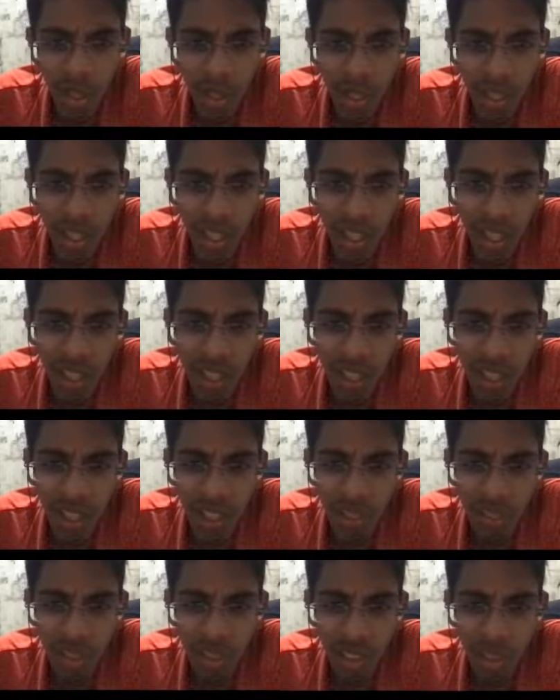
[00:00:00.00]
King
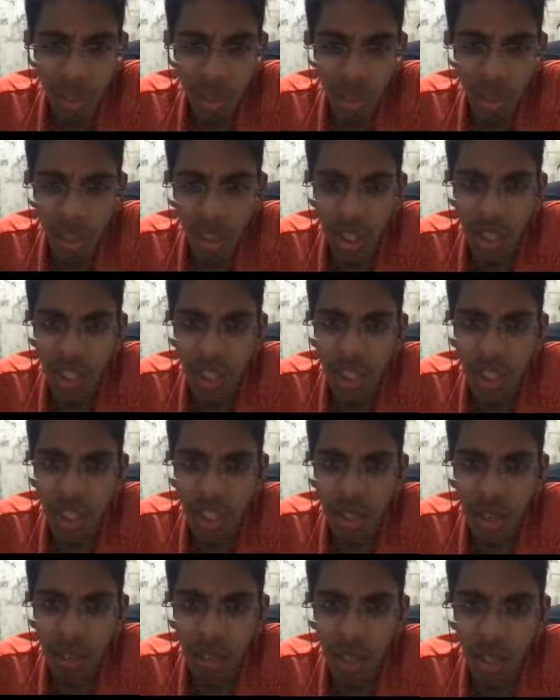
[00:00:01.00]
h7, queen
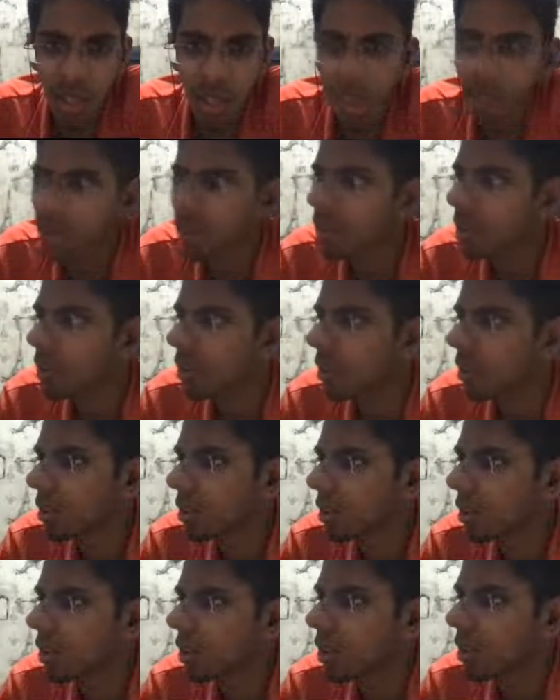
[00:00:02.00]
d7,
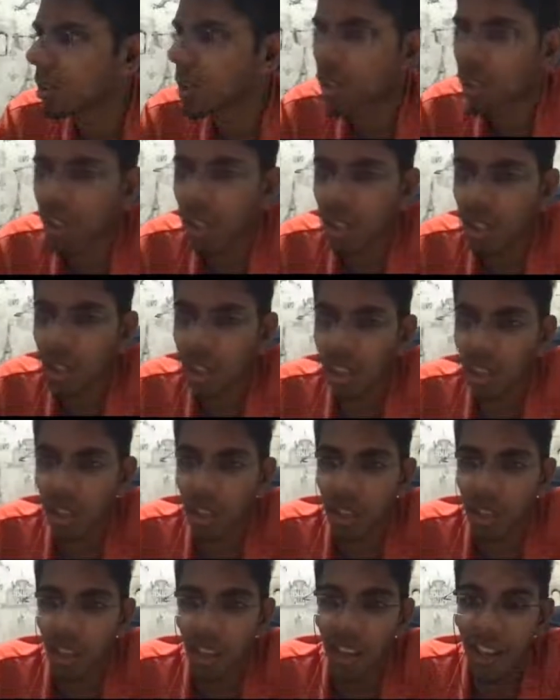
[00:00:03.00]
yeah.
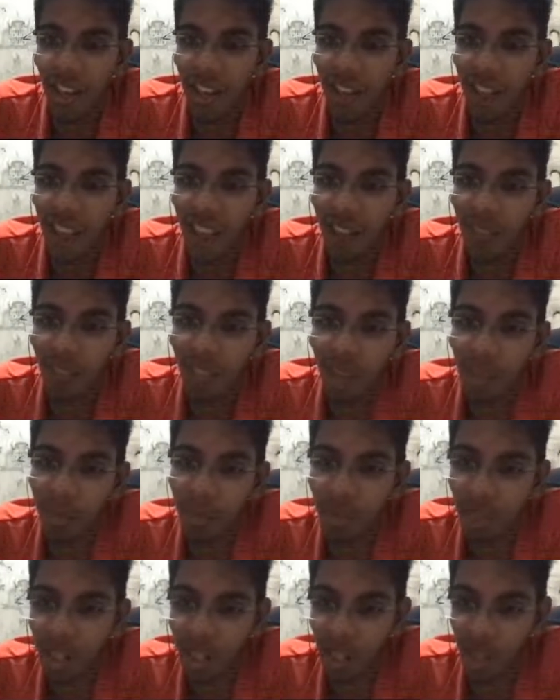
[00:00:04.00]
Like, I have time
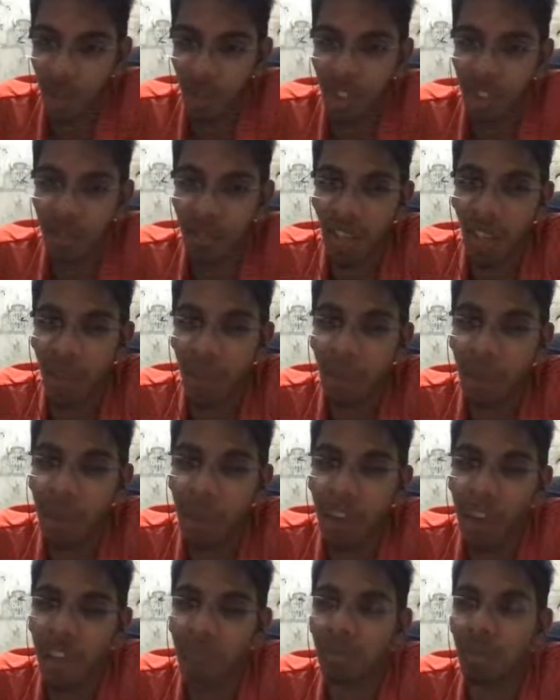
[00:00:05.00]
pressure. You can, like, maybe I
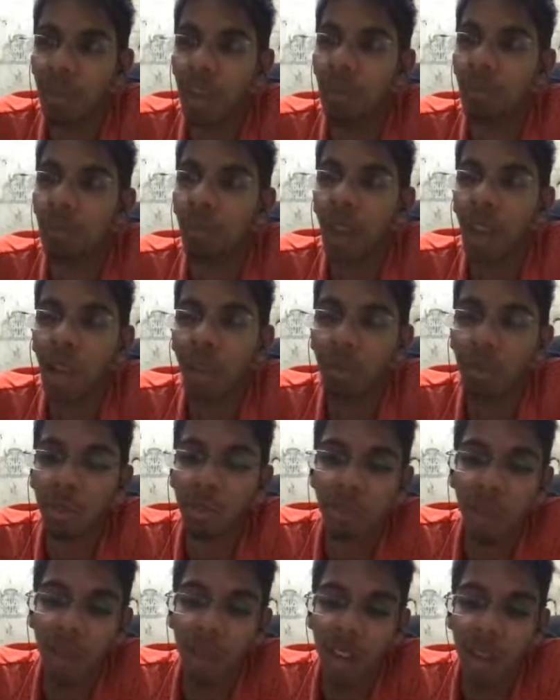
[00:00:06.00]
can blame my moves
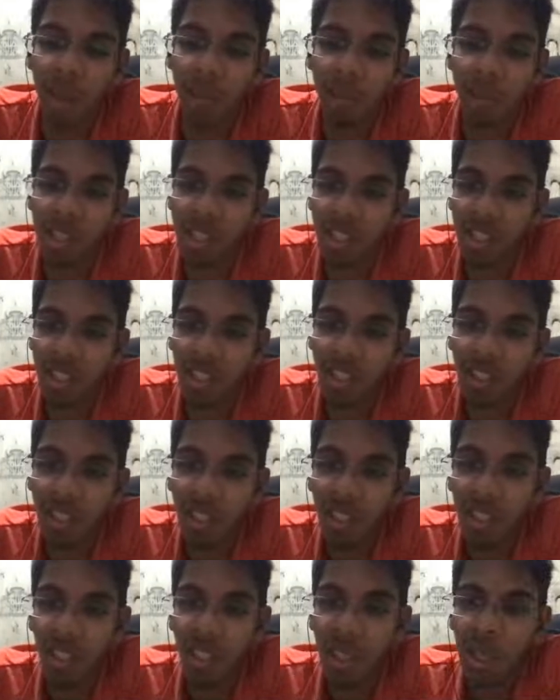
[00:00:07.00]
for time pressure,
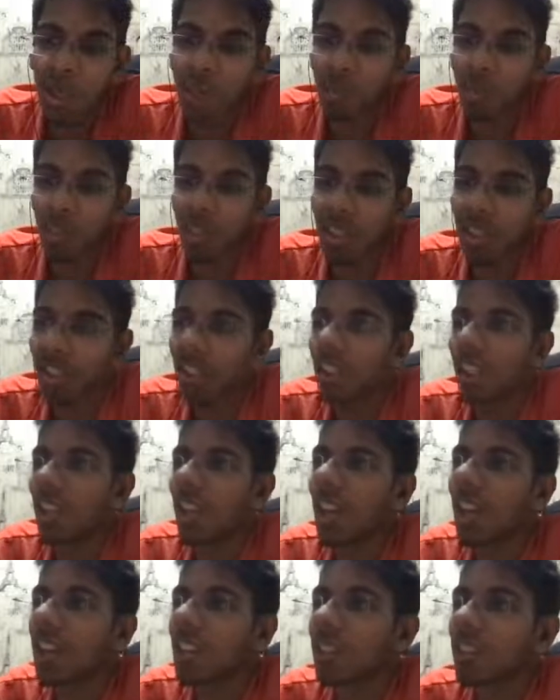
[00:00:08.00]
but he
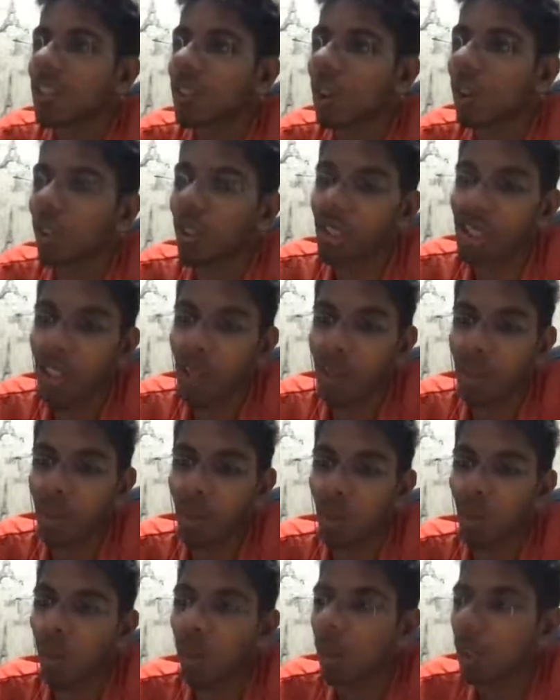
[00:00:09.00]
has all the time in the
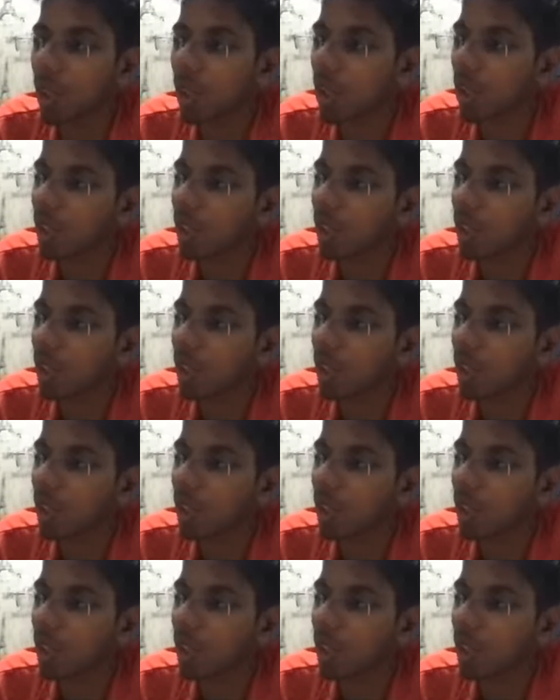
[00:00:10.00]
world.